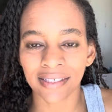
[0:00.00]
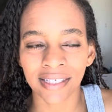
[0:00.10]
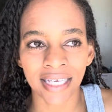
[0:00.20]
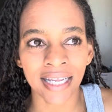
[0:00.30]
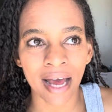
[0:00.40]

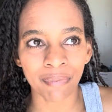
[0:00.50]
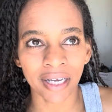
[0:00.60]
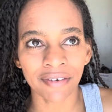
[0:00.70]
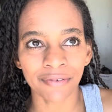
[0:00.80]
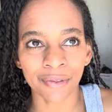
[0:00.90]
say that
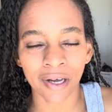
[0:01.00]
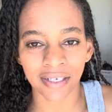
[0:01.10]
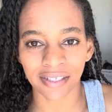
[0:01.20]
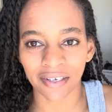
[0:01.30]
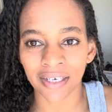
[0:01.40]
plate of food
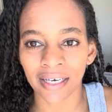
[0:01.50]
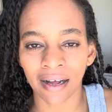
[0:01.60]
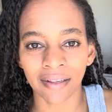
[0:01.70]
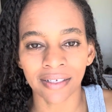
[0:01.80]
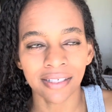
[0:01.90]
cost $30.
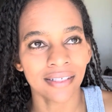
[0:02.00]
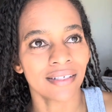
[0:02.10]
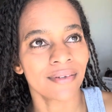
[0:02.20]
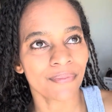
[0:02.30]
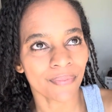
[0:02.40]

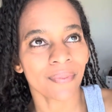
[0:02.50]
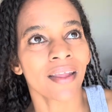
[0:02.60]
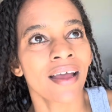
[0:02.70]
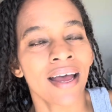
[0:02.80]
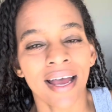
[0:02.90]

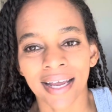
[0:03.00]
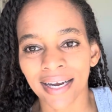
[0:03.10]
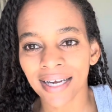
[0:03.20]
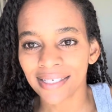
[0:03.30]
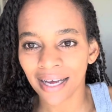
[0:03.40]
Can
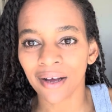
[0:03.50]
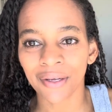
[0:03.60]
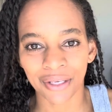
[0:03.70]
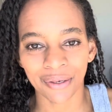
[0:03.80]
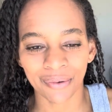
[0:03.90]
I tell
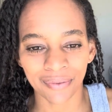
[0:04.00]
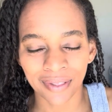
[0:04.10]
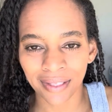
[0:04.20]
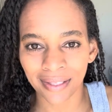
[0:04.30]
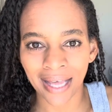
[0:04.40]
you,
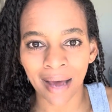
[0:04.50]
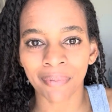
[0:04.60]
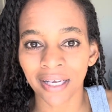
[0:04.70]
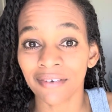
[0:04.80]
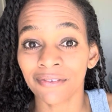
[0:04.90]
that
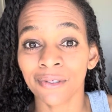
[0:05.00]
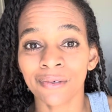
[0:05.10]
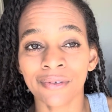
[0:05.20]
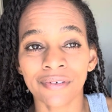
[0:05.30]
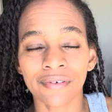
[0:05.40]
plate of
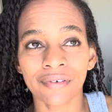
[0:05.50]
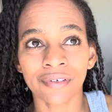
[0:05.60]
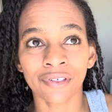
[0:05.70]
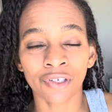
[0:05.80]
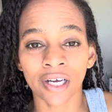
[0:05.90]
food
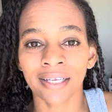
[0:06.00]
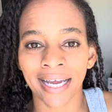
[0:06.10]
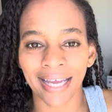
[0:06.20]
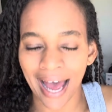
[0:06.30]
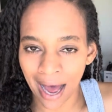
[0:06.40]
looked
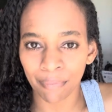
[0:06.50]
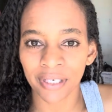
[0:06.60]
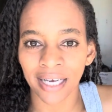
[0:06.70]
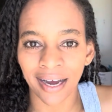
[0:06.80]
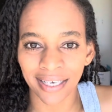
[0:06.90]
like
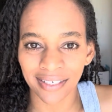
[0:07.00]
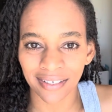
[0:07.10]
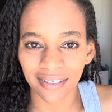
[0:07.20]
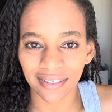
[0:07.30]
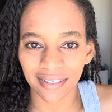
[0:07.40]

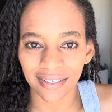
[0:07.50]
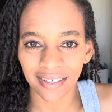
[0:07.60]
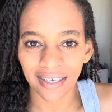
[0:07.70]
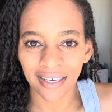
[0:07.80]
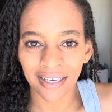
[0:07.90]
appetizers
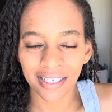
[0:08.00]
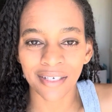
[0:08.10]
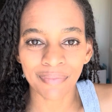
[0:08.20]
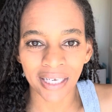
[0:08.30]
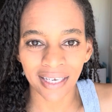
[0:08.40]

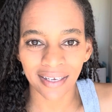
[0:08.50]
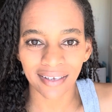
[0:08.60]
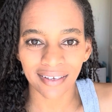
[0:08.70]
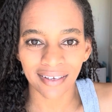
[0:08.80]
to me